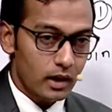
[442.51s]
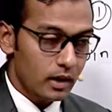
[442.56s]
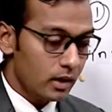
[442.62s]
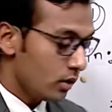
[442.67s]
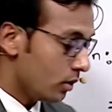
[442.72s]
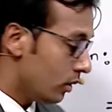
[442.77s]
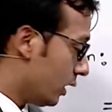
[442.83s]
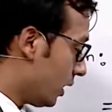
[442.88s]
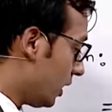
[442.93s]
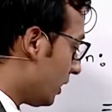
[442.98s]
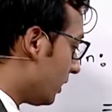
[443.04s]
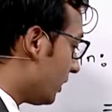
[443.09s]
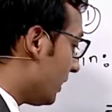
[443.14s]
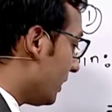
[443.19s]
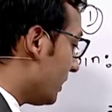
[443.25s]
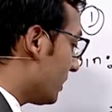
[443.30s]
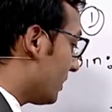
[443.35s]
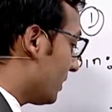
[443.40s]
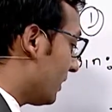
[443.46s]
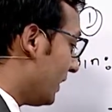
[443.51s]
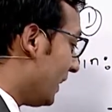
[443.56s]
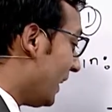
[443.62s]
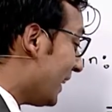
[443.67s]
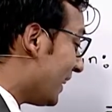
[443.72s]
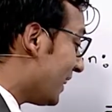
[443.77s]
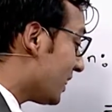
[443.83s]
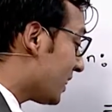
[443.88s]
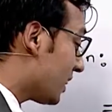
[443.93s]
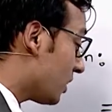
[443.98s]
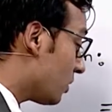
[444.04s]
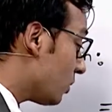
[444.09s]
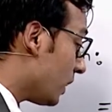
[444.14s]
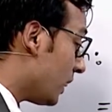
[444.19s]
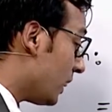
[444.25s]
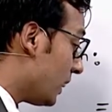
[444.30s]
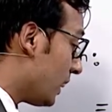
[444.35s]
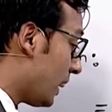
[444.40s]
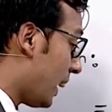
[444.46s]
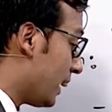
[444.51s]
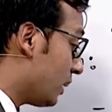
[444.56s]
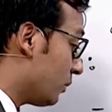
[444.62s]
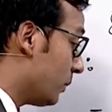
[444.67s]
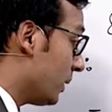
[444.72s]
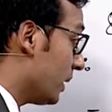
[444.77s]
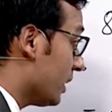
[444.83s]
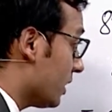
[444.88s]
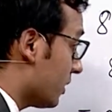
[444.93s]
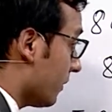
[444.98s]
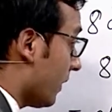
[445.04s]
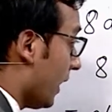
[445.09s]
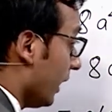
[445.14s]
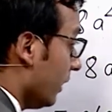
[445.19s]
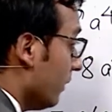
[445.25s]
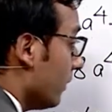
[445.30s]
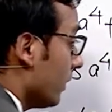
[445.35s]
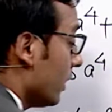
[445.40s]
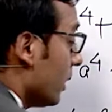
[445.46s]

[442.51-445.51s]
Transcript: So here is a is 2a and b is 5.